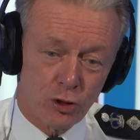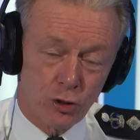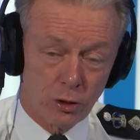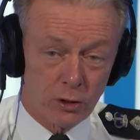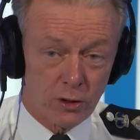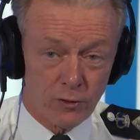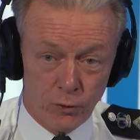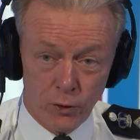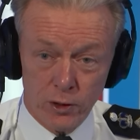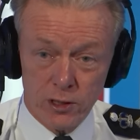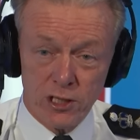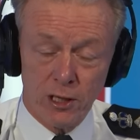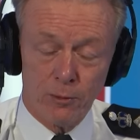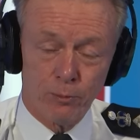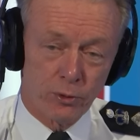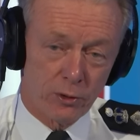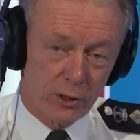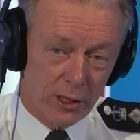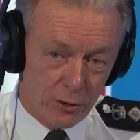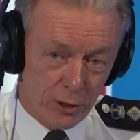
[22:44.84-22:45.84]
sure that, for
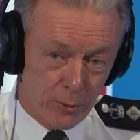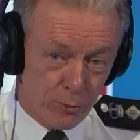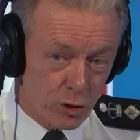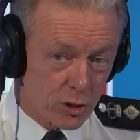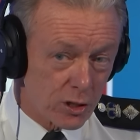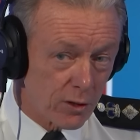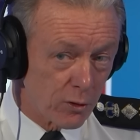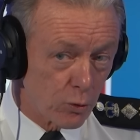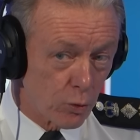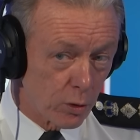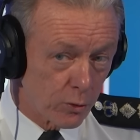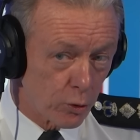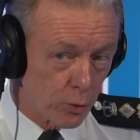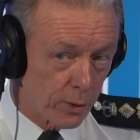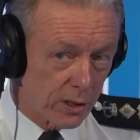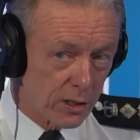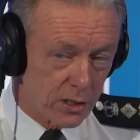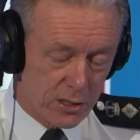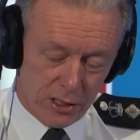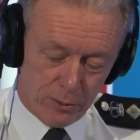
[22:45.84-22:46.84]
example, like, let me just give you one
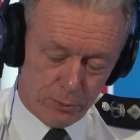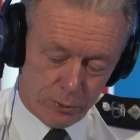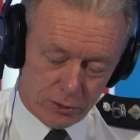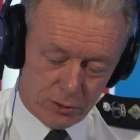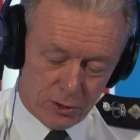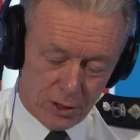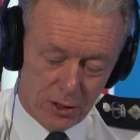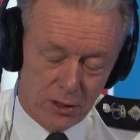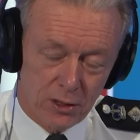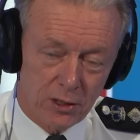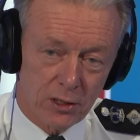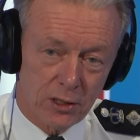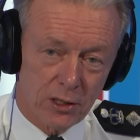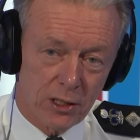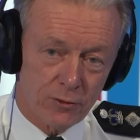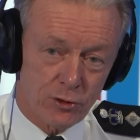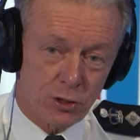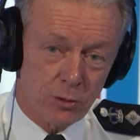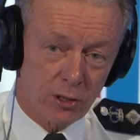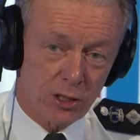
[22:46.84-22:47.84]
quick example.
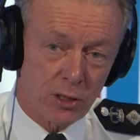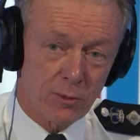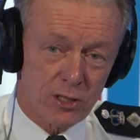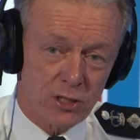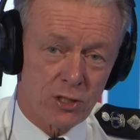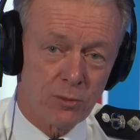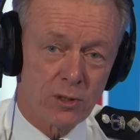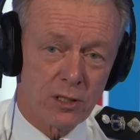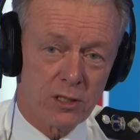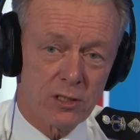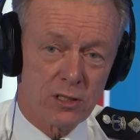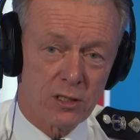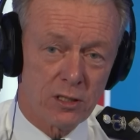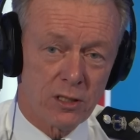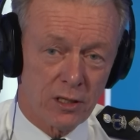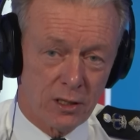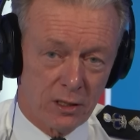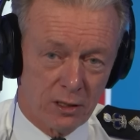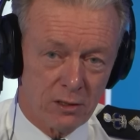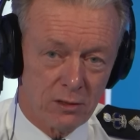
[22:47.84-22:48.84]
If somebody commits a murder
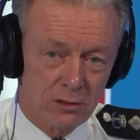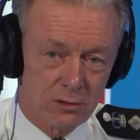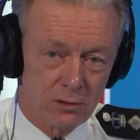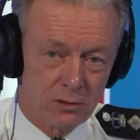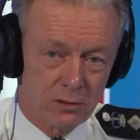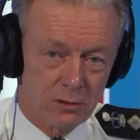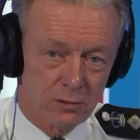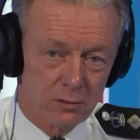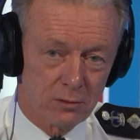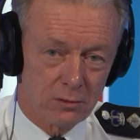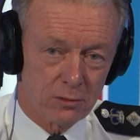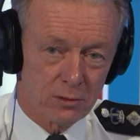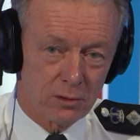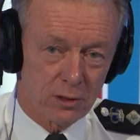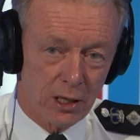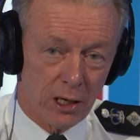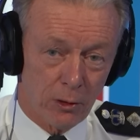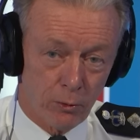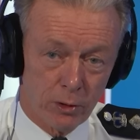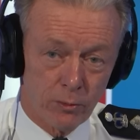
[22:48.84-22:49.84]
today,
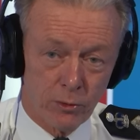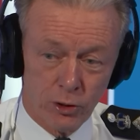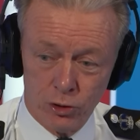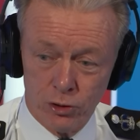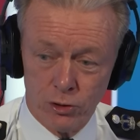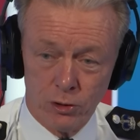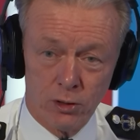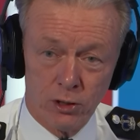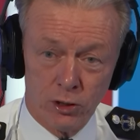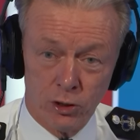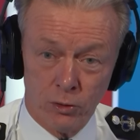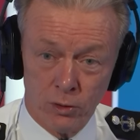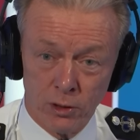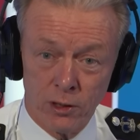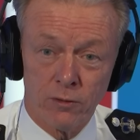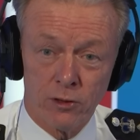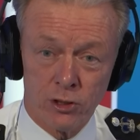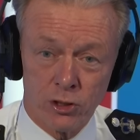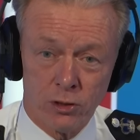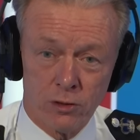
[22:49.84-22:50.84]
I want to make sure they don't
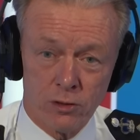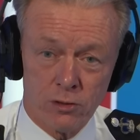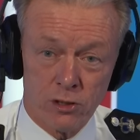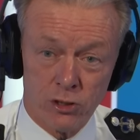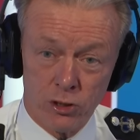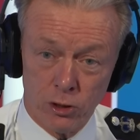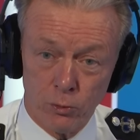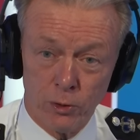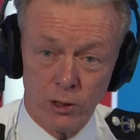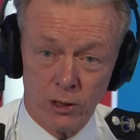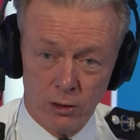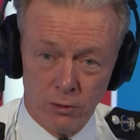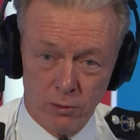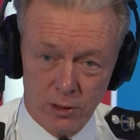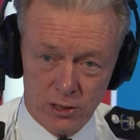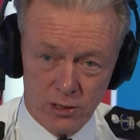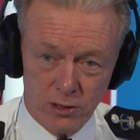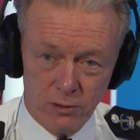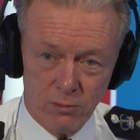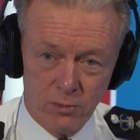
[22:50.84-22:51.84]
leave this country so we can
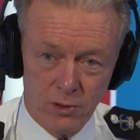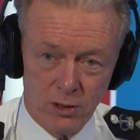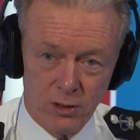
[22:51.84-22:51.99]
arrest them.